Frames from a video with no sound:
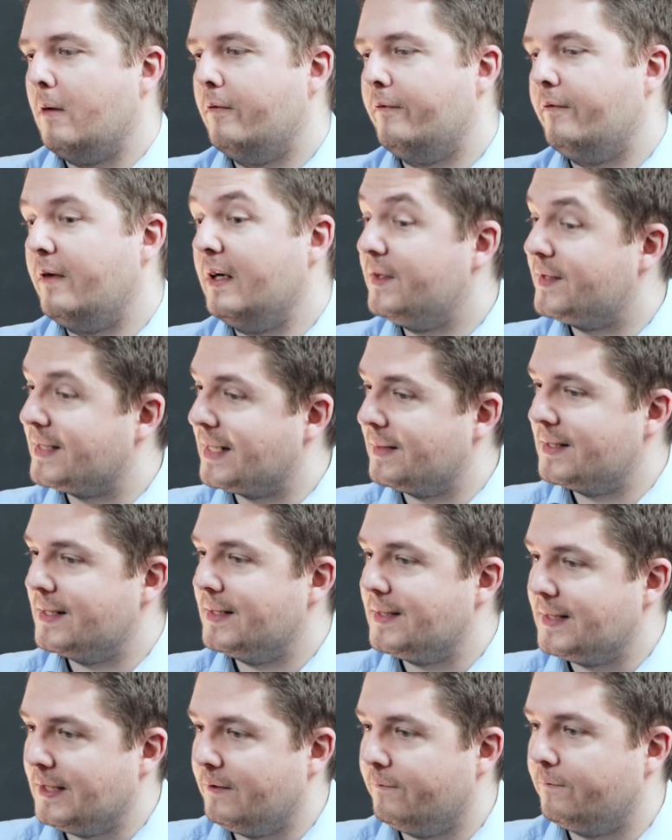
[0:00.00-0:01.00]
very
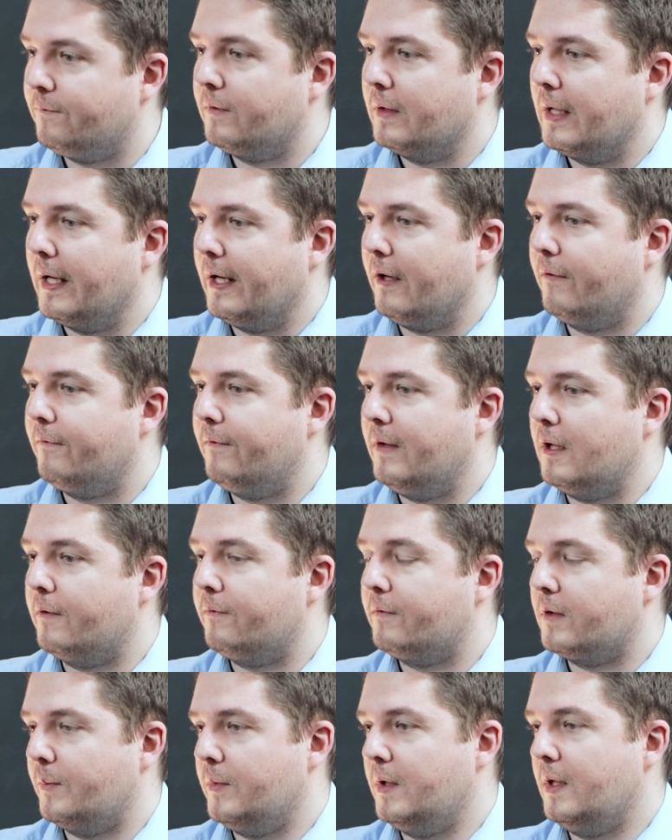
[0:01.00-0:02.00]
sensitive way
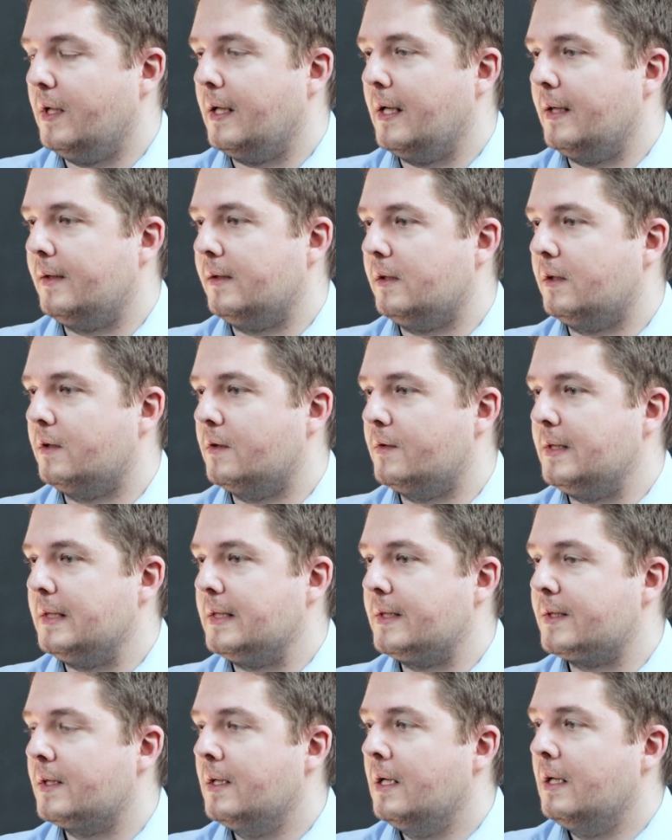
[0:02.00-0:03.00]
of communicating, because
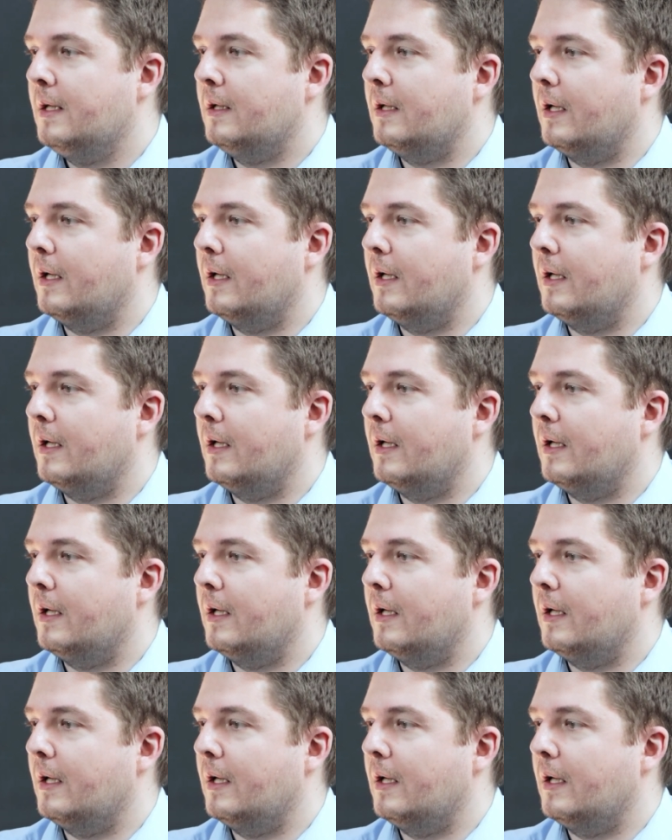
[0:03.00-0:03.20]
it's